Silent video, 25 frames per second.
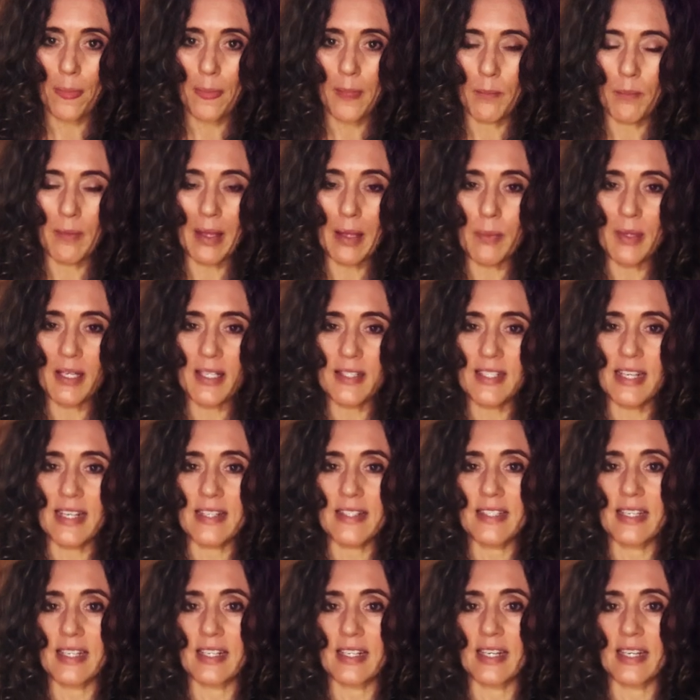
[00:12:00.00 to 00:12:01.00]
Maybe it's us
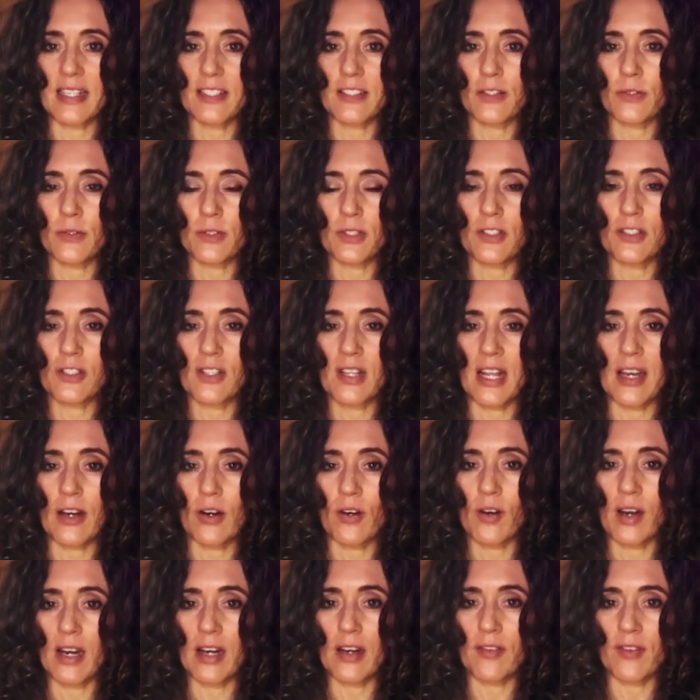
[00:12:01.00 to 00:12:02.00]
connecting also to that
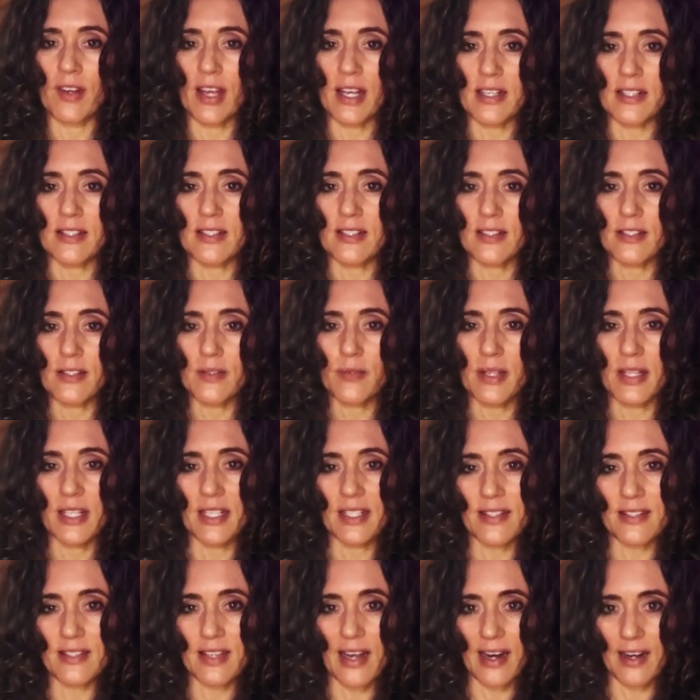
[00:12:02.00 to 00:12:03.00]
creative essence within
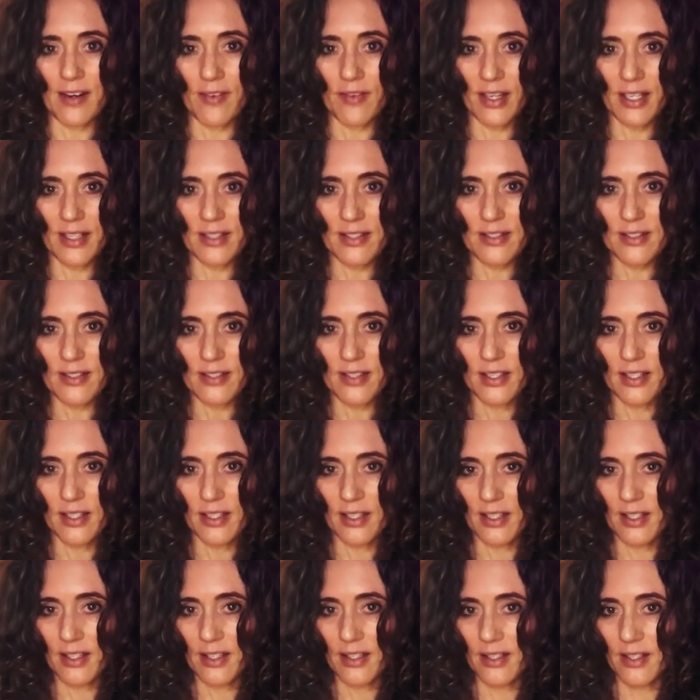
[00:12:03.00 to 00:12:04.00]
inside of us.
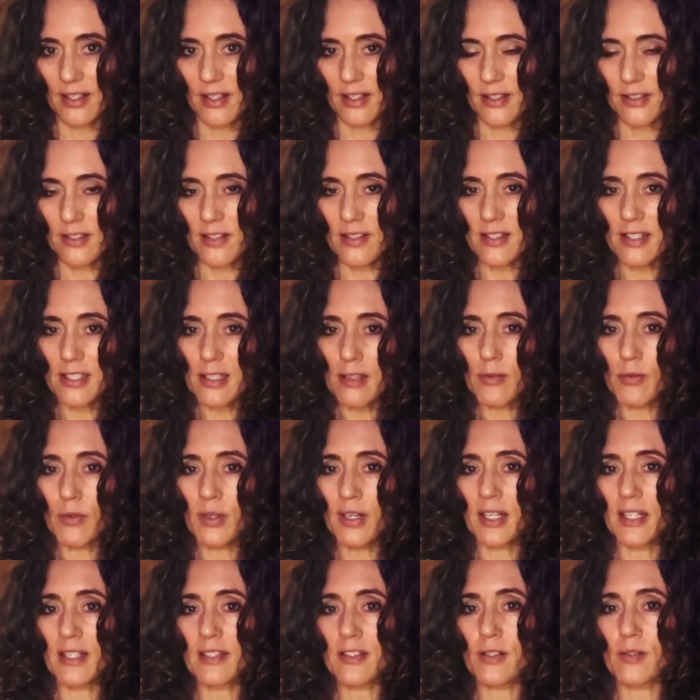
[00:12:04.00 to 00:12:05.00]
So see what
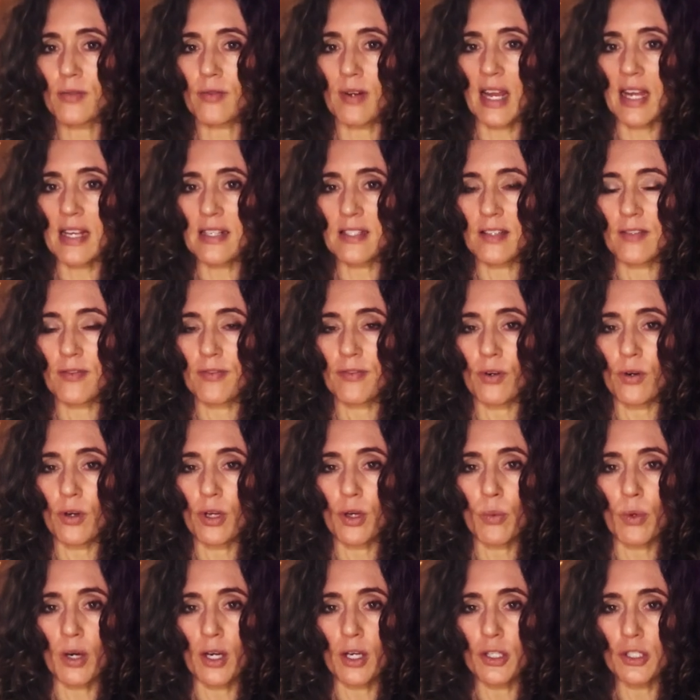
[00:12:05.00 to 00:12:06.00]
is arising for you,
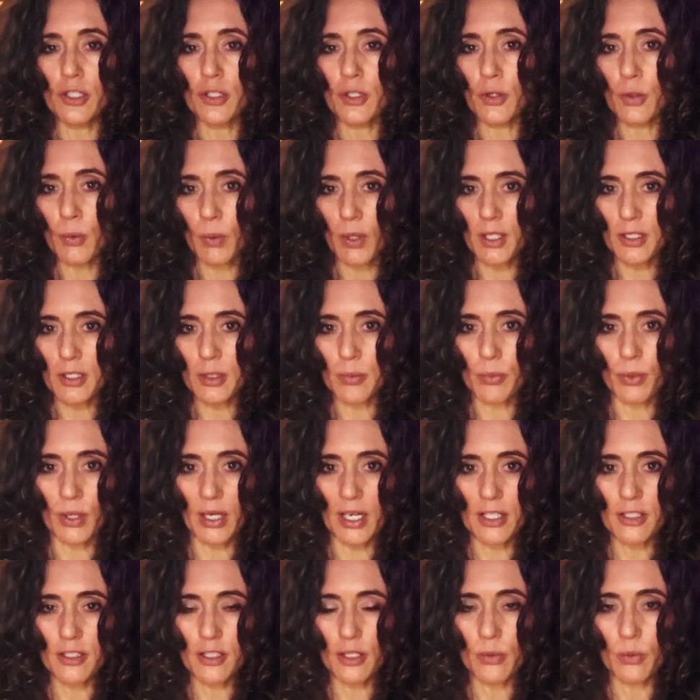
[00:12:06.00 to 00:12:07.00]
what do you want to bring
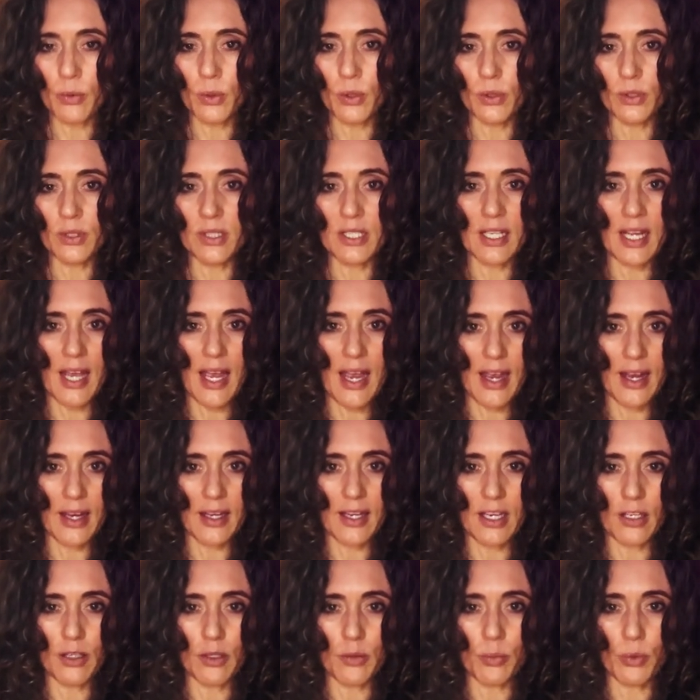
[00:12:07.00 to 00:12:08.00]
into the world, and how can
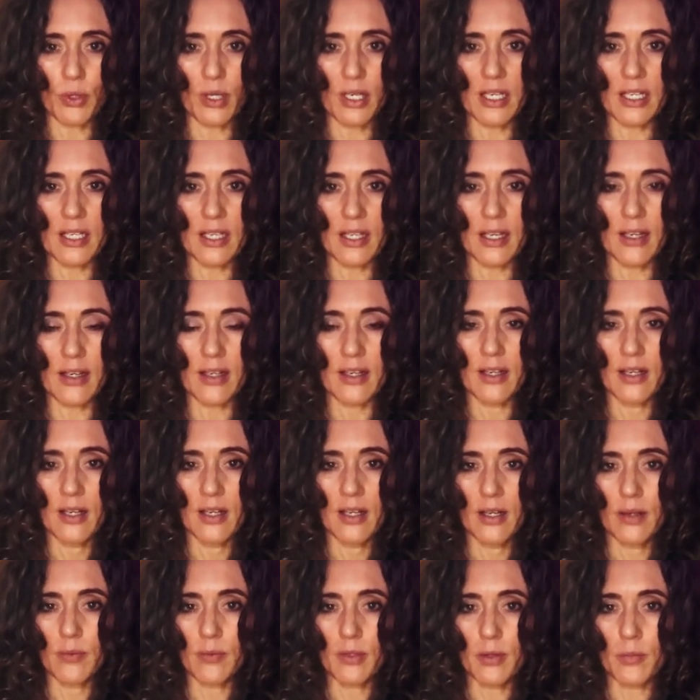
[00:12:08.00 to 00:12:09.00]
you bring it in
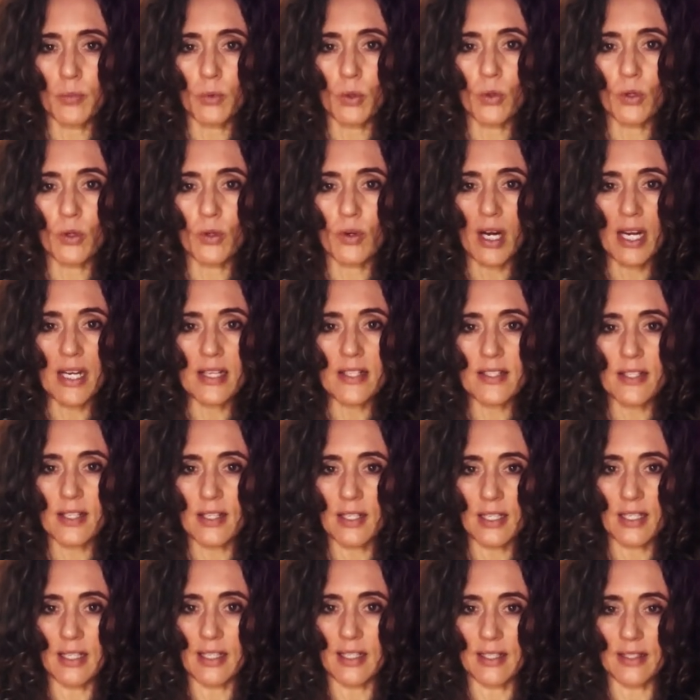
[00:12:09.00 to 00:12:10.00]
with more grace and
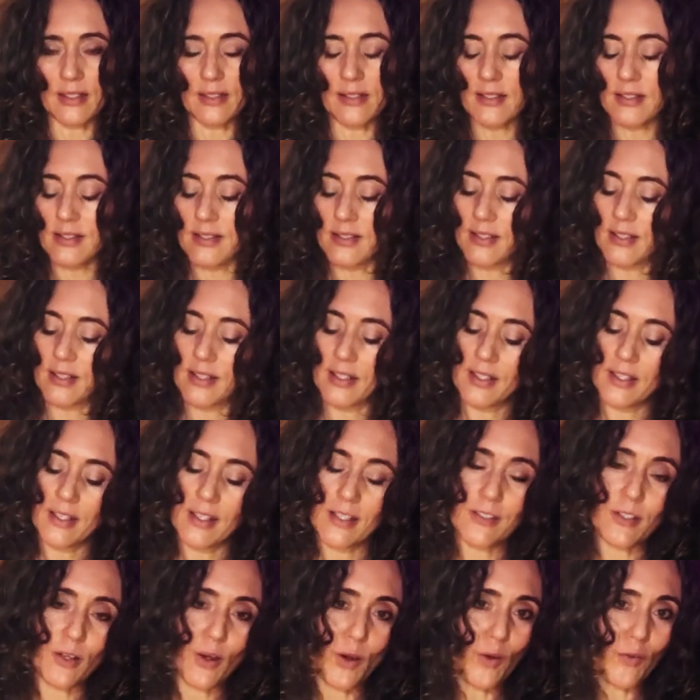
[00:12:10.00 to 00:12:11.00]
ease.
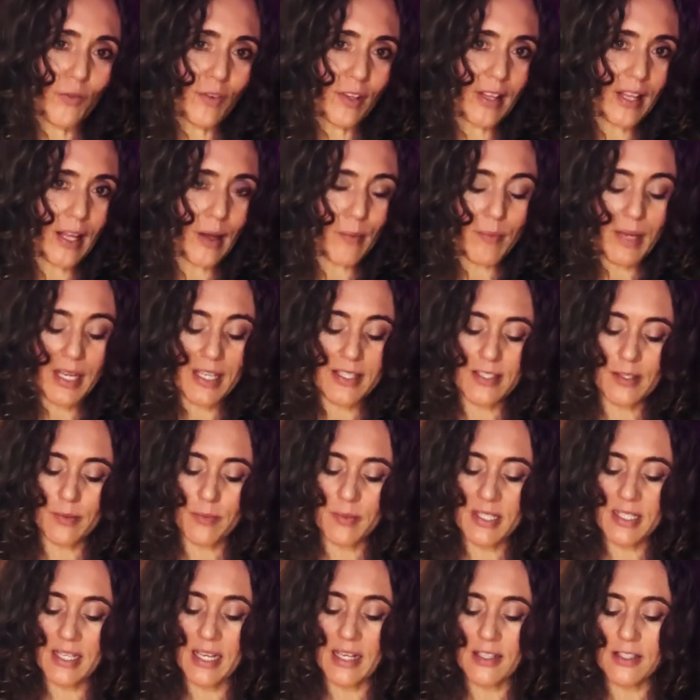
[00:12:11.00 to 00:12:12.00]
So hopefully that made some
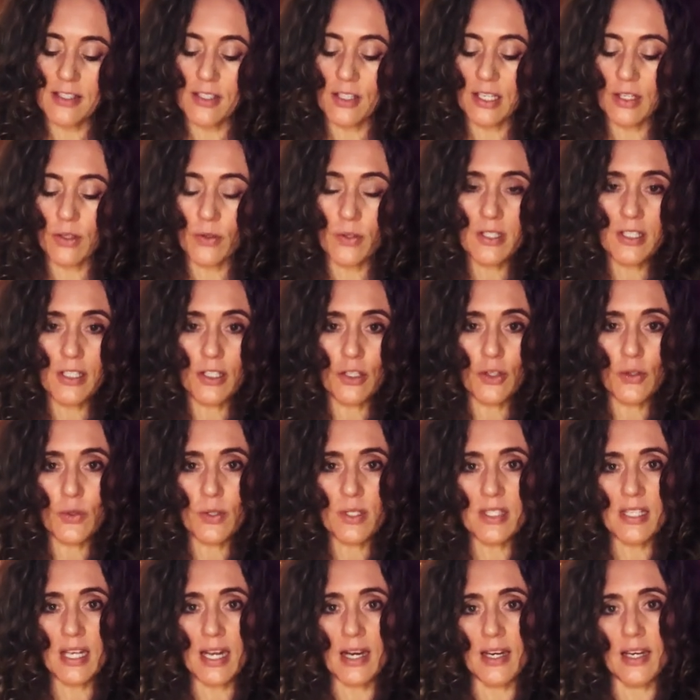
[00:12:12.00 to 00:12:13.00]
sense. You can also use
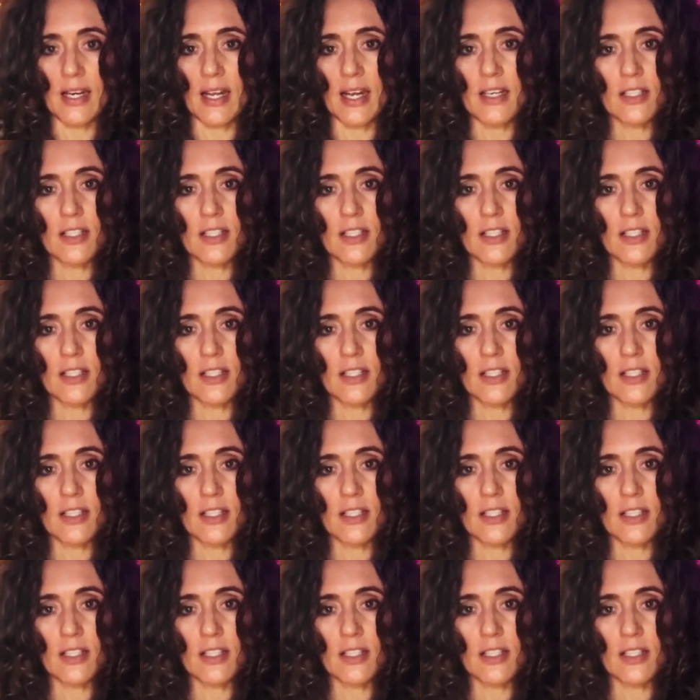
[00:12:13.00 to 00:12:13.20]
selenite.